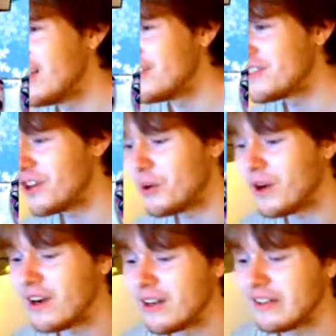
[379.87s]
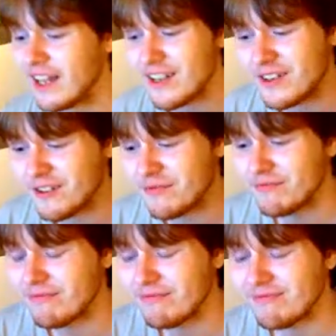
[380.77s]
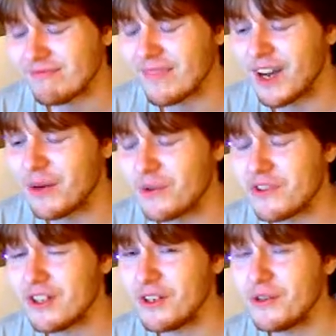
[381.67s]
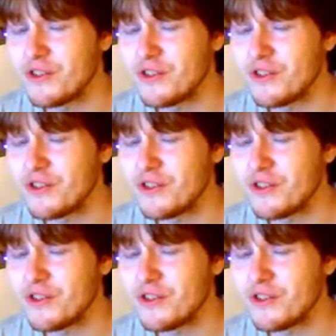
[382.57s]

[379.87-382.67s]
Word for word: So, uh, yes, I will see you